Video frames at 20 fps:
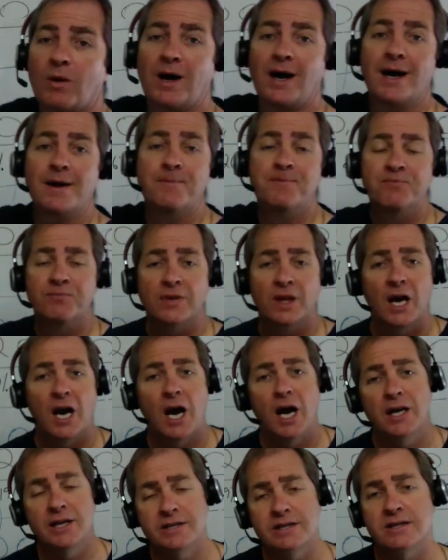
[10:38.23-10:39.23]
why,
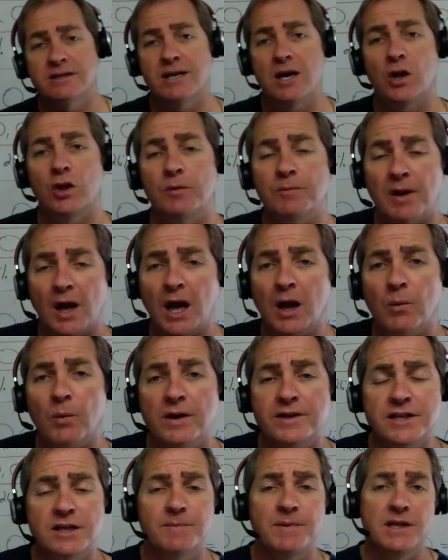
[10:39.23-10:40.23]
I used to tell them that I
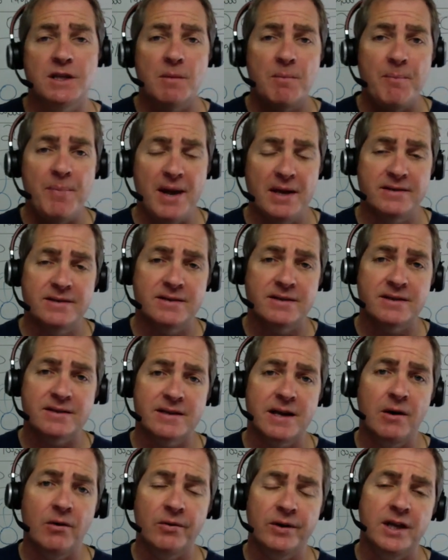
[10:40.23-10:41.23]
wanted to be the best
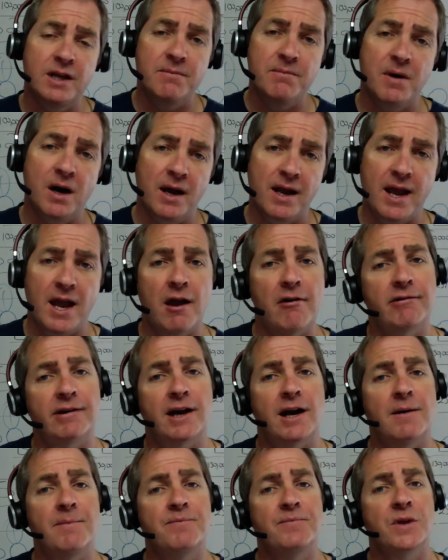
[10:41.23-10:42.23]
salon in my
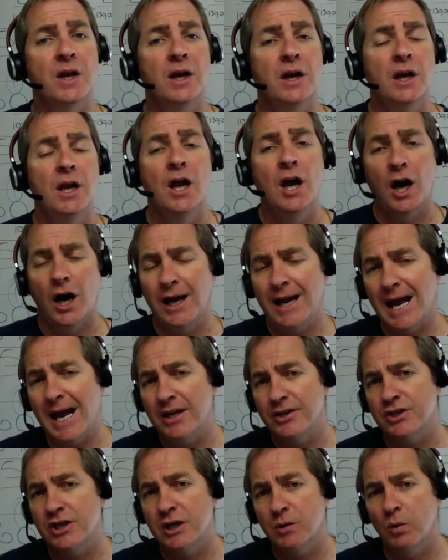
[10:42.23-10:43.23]
area. I
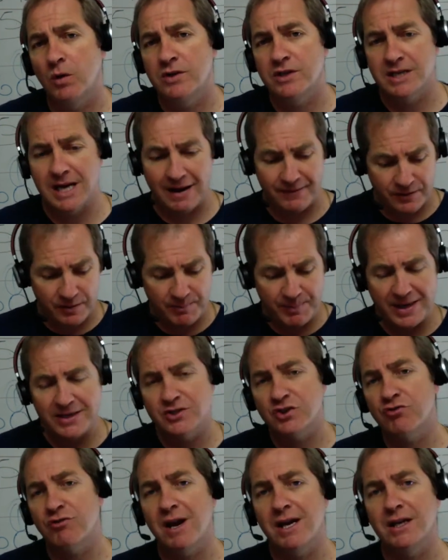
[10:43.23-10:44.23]
actually wanted to have the
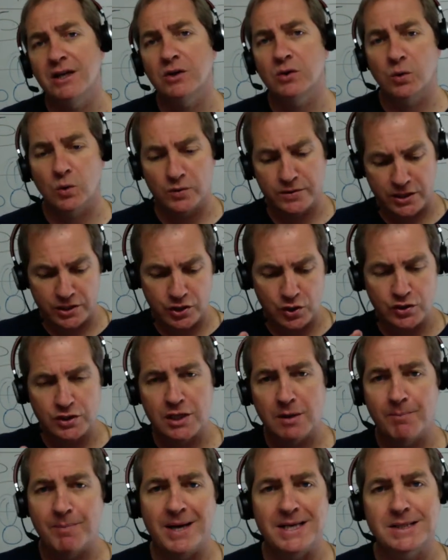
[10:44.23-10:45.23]
best training courses
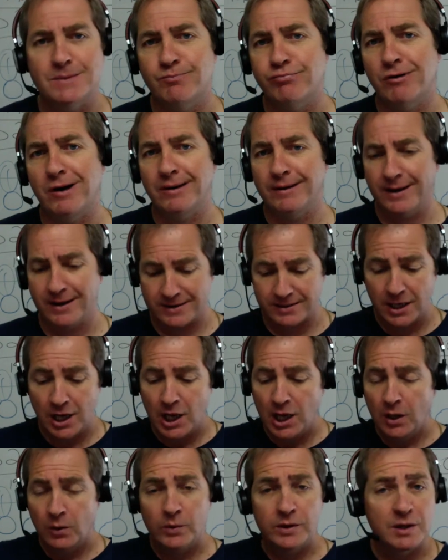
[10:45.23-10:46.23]
using the best products
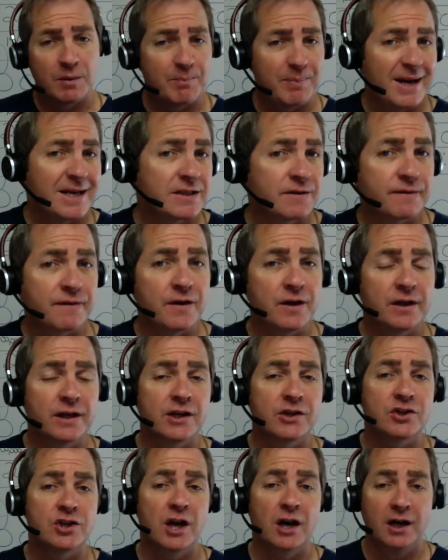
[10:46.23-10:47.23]
with the best
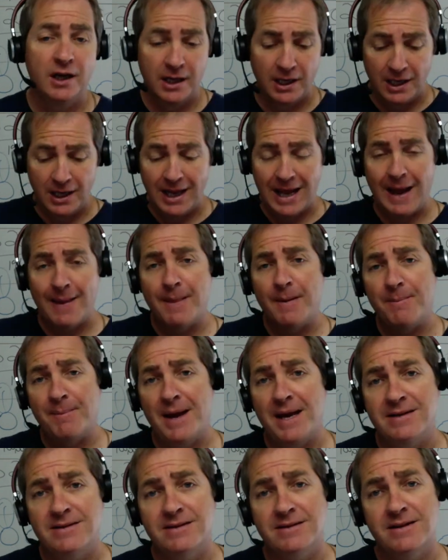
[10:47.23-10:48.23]
furniture and the
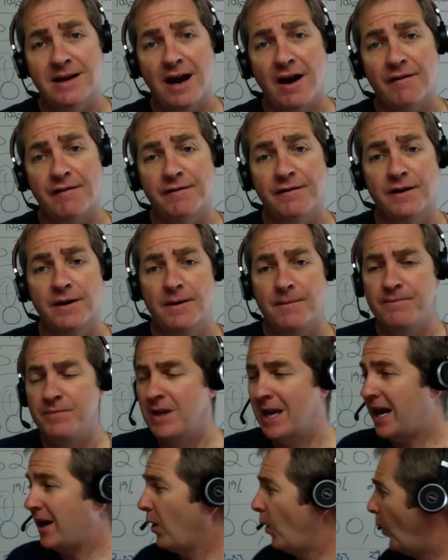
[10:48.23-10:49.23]
best staff.
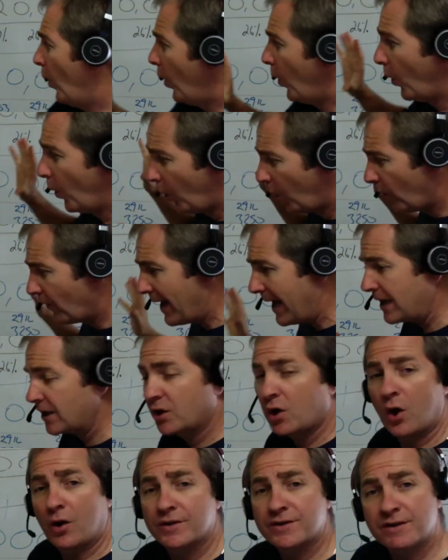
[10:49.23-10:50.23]
And all
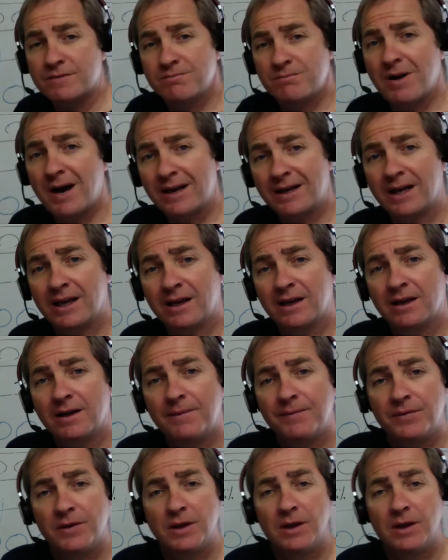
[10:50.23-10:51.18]
that costs money